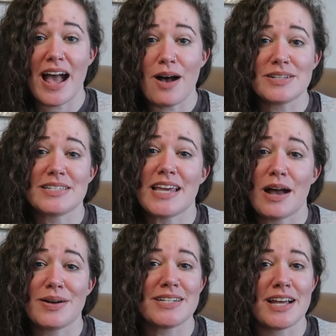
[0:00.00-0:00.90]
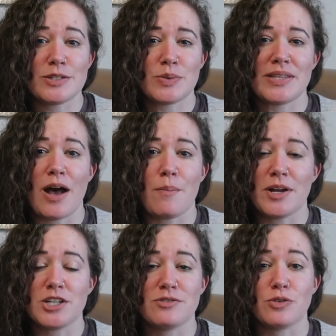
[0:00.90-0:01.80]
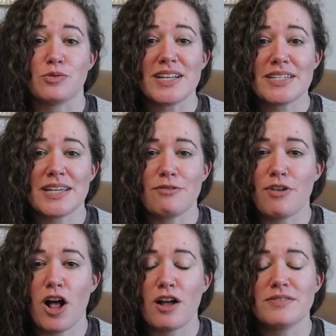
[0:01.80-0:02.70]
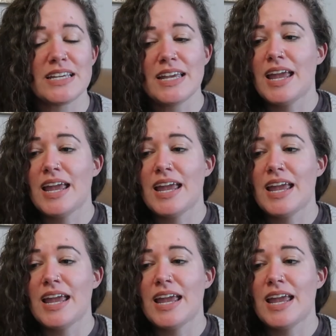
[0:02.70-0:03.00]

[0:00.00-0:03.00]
out and see how it does without much of a risk involved.